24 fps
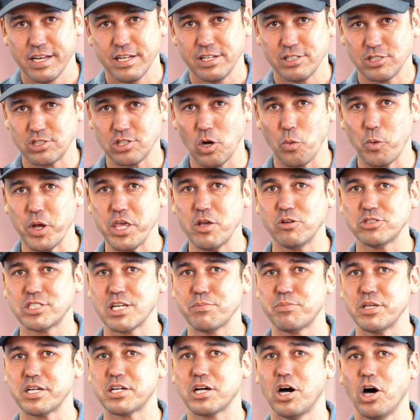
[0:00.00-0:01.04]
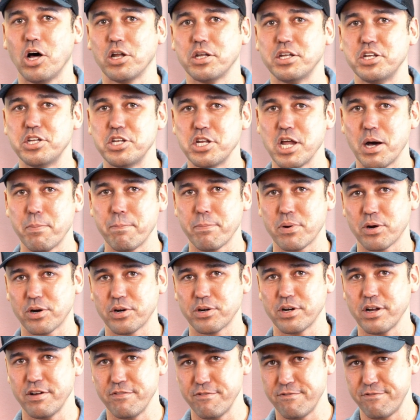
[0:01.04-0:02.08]
So we use something called
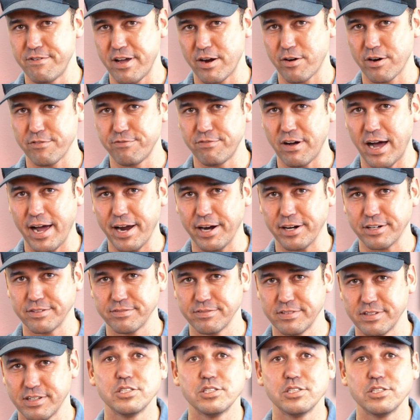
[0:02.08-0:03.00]
Number Verifier.